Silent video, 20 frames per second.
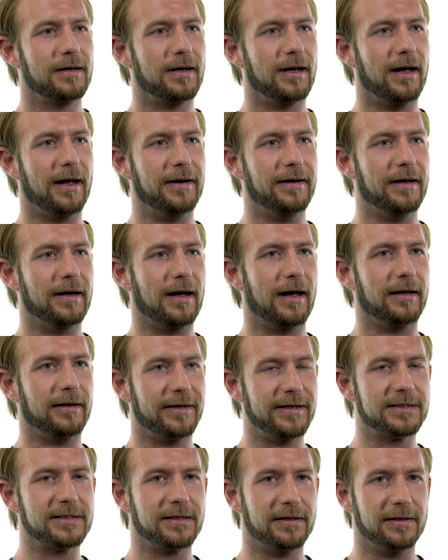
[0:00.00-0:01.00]
And uh, I
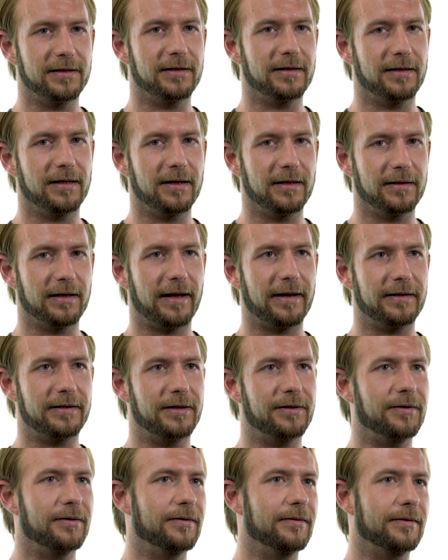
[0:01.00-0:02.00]
listened, and that
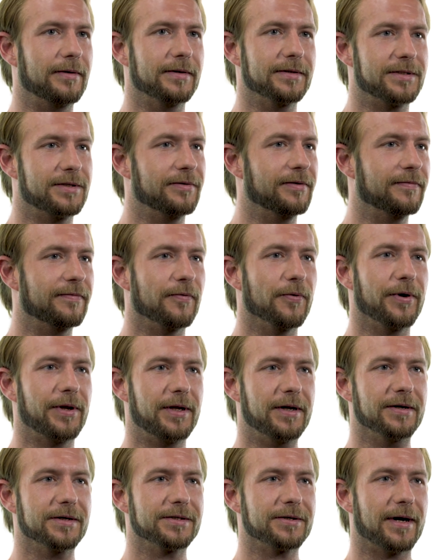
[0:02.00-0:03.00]
dude is doing
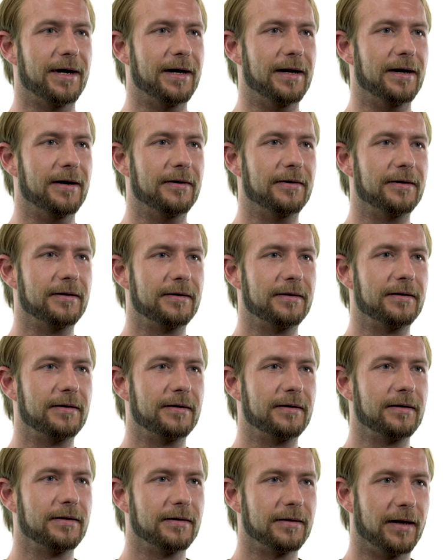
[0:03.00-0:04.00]
40 years right now,
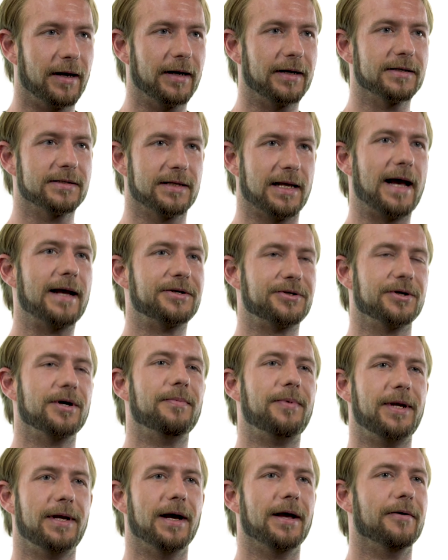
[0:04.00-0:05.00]
like because that
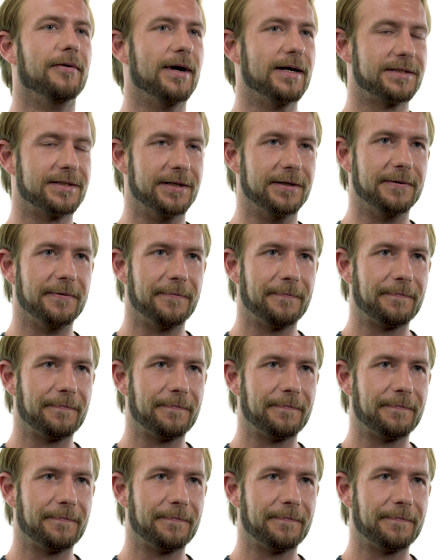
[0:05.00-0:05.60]
trip he got arrested.